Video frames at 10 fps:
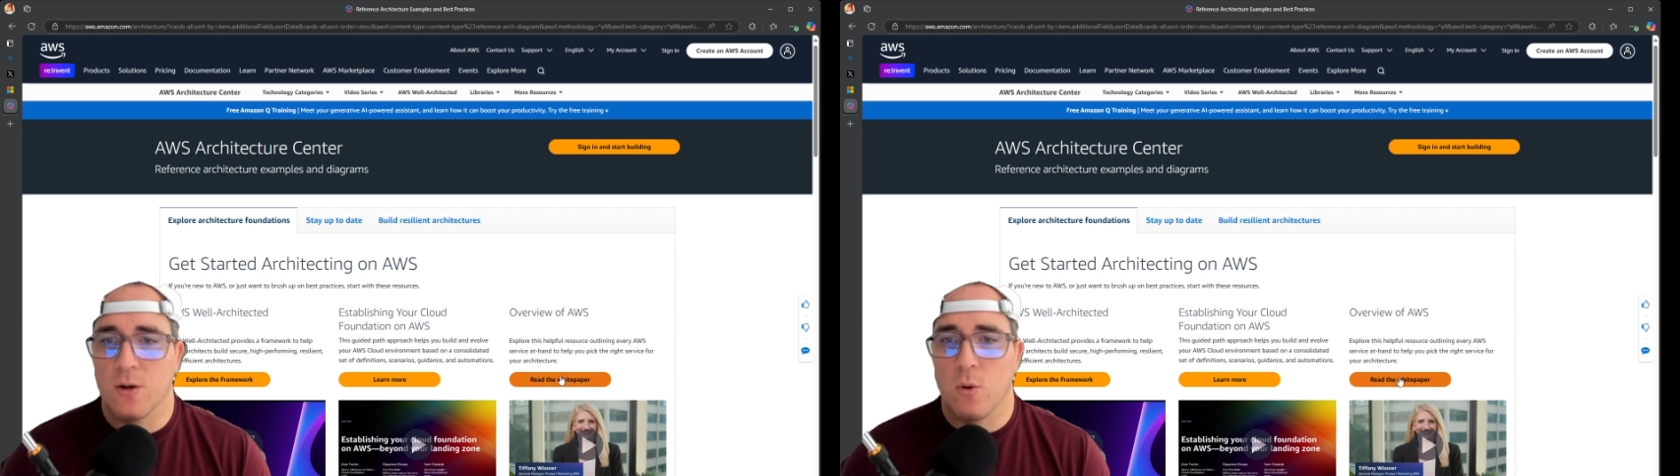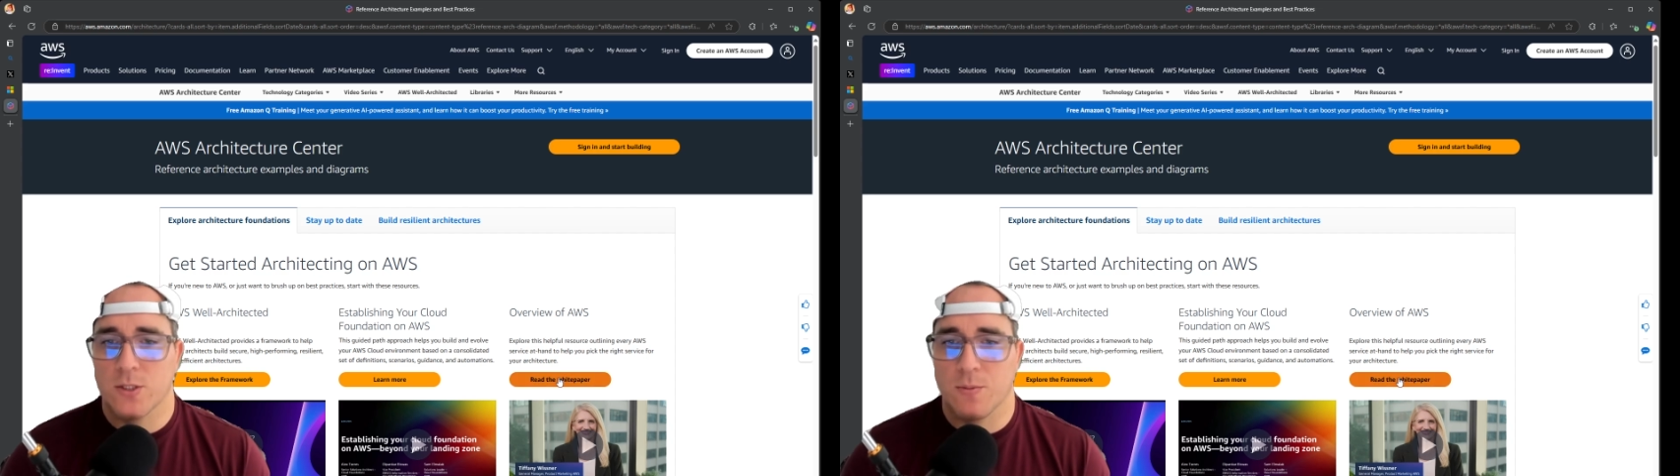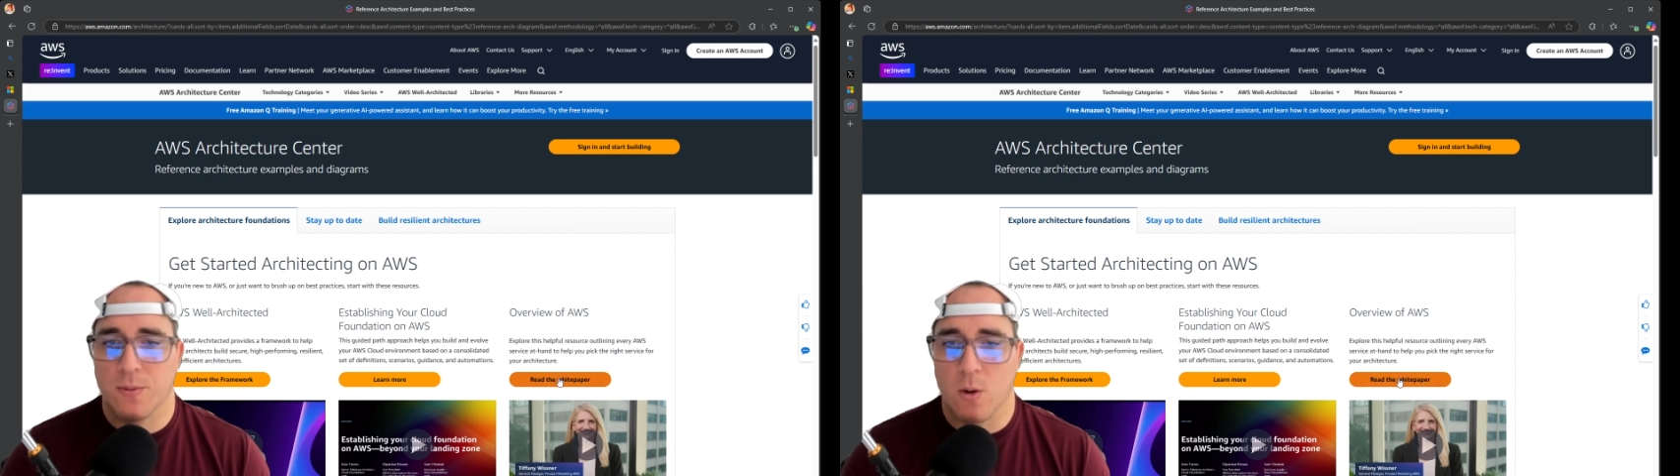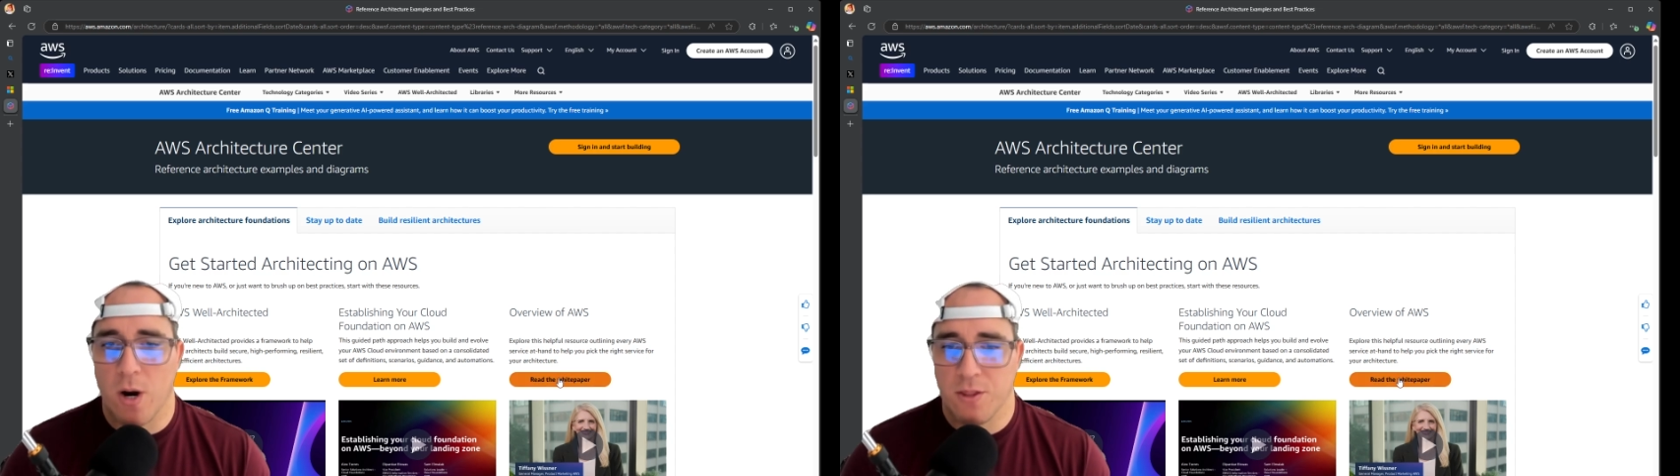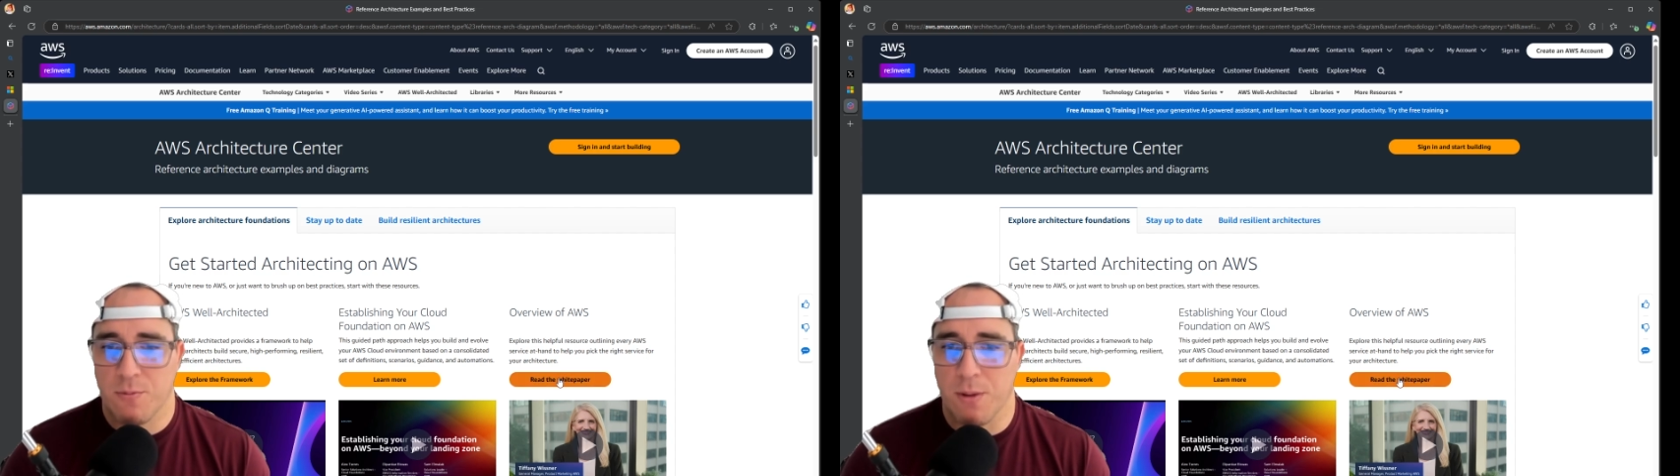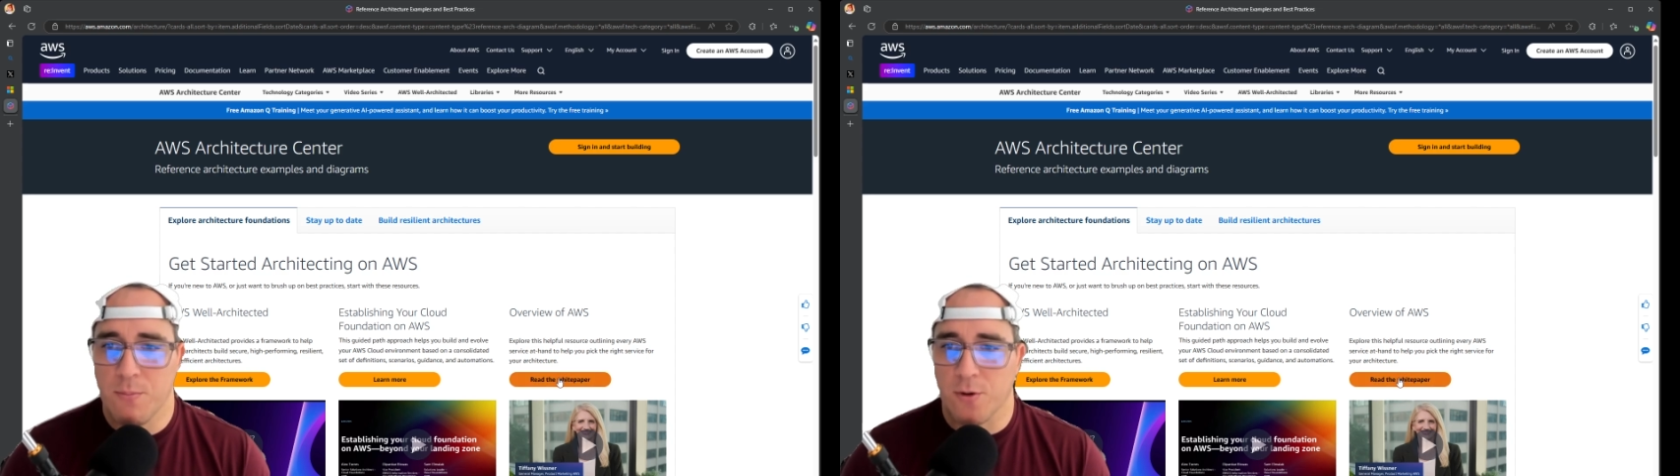white paper,